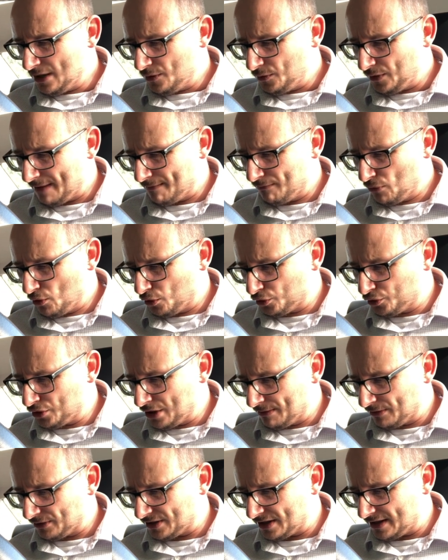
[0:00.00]
We had more
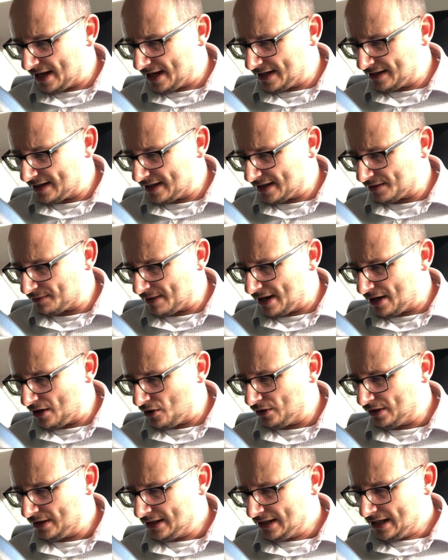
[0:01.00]
dribbles than they did as
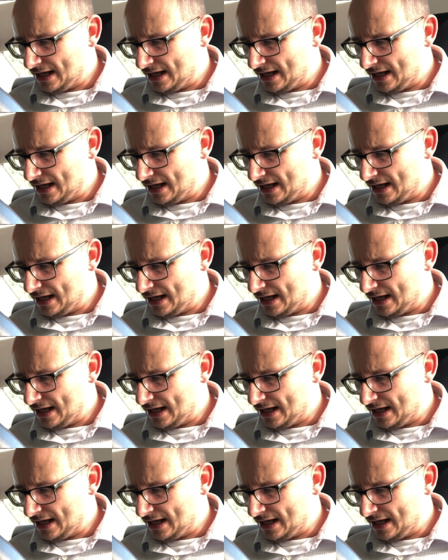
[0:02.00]
well.